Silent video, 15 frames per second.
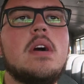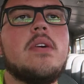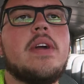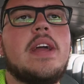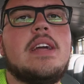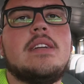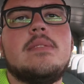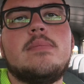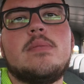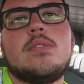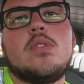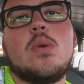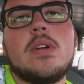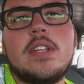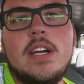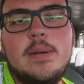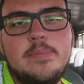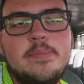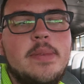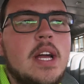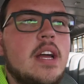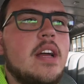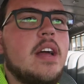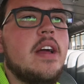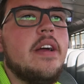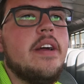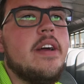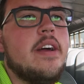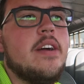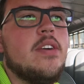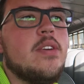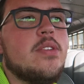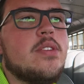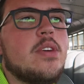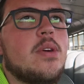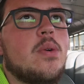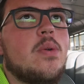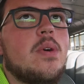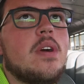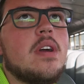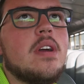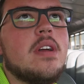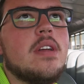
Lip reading: Okay, story time. So,